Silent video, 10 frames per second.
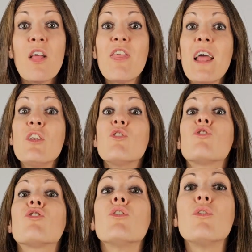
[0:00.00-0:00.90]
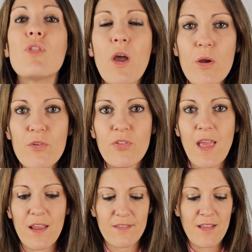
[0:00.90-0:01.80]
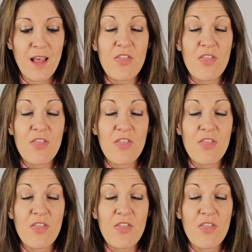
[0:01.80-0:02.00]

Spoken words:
Then do those things.